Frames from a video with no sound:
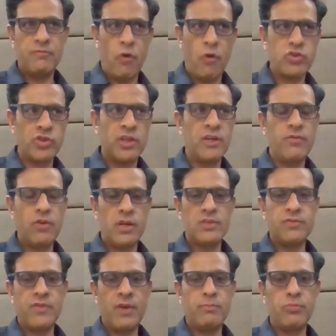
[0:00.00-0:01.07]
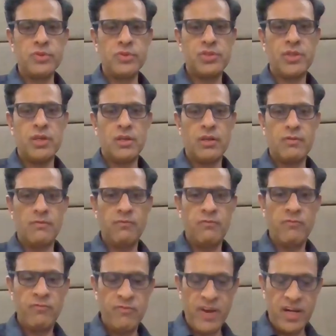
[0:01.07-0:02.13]
fortunate for us, we are positioned
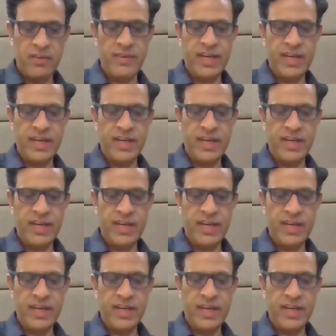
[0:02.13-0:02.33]
very,